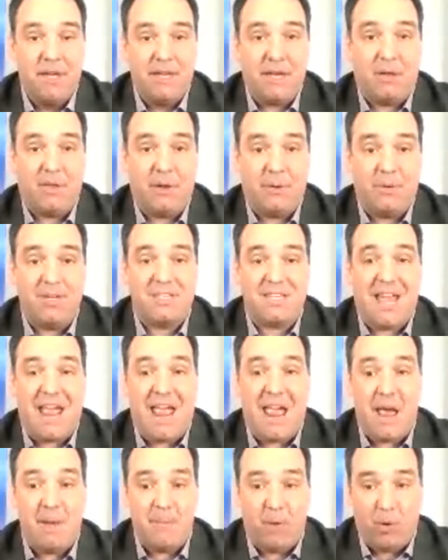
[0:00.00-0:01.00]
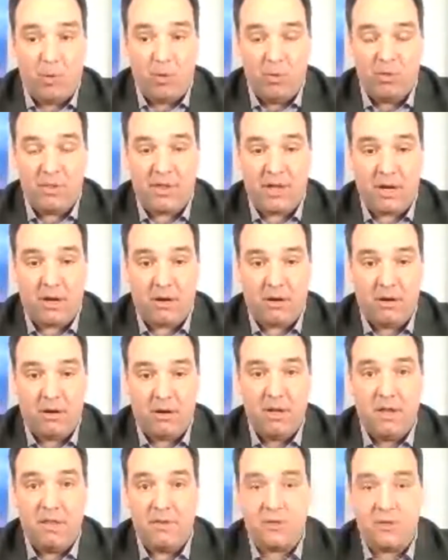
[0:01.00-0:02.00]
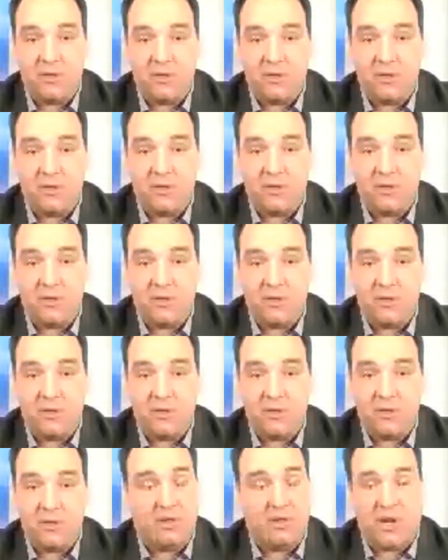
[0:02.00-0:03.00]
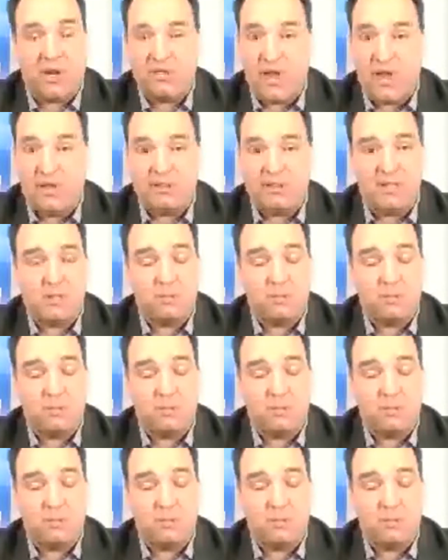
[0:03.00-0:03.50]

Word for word: Now, there is ammo there. There's a lot of, you know, I've read a lot of analysts.